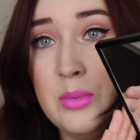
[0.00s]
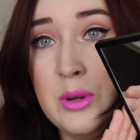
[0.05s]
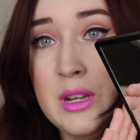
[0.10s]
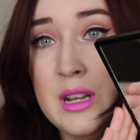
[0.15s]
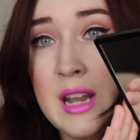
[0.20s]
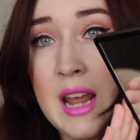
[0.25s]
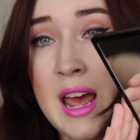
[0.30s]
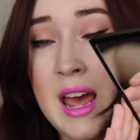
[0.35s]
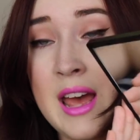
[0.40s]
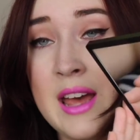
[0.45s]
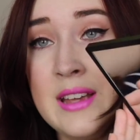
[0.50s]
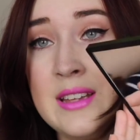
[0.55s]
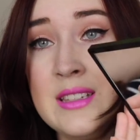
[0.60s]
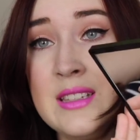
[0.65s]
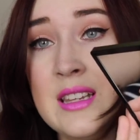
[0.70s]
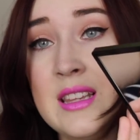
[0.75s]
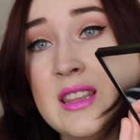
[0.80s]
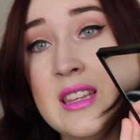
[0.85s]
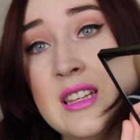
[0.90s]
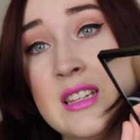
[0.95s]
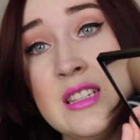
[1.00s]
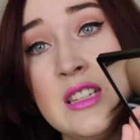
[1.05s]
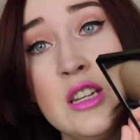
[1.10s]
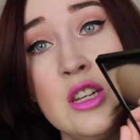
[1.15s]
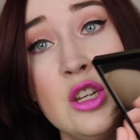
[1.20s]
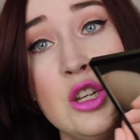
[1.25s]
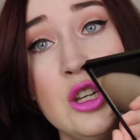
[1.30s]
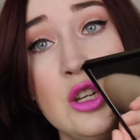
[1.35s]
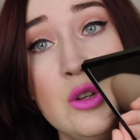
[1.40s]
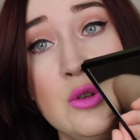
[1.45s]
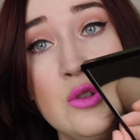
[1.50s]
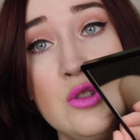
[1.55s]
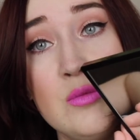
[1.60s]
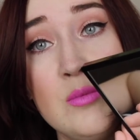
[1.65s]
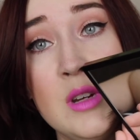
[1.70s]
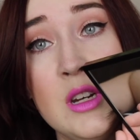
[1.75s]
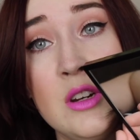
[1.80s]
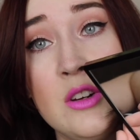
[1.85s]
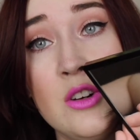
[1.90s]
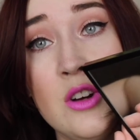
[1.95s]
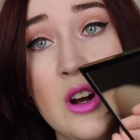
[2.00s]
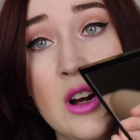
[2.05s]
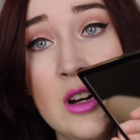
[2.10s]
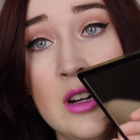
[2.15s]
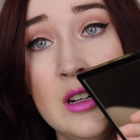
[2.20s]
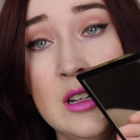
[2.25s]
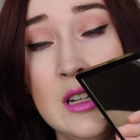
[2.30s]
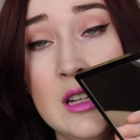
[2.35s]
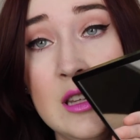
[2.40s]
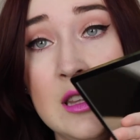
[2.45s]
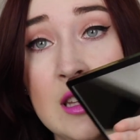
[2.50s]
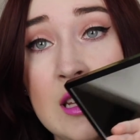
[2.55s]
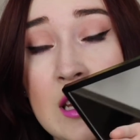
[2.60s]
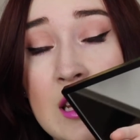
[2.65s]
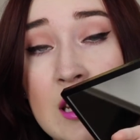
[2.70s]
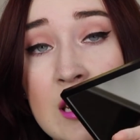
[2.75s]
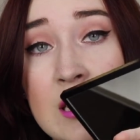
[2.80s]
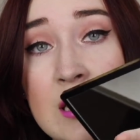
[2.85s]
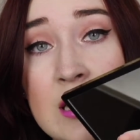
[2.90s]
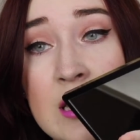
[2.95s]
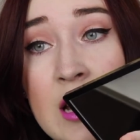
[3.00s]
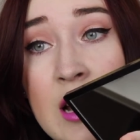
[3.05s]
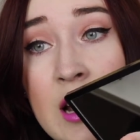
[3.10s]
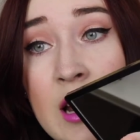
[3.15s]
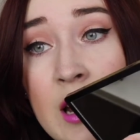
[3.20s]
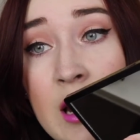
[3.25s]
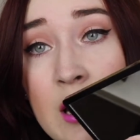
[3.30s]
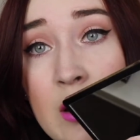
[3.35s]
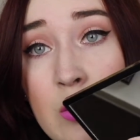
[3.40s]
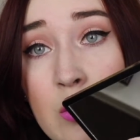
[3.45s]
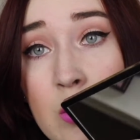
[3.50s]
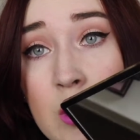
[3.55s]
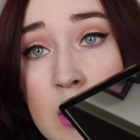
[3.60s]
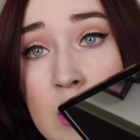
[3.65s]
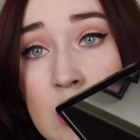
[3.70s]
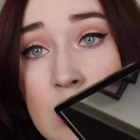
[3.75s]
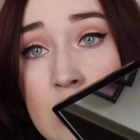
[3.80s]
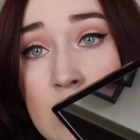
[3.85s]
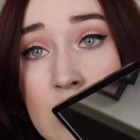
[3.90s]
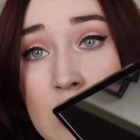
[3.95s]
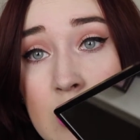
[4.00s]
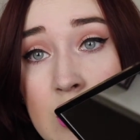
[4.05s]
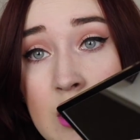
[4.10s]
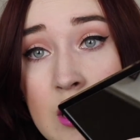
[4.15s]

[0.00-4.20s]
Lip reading: but it has this huge mirror on the inside, which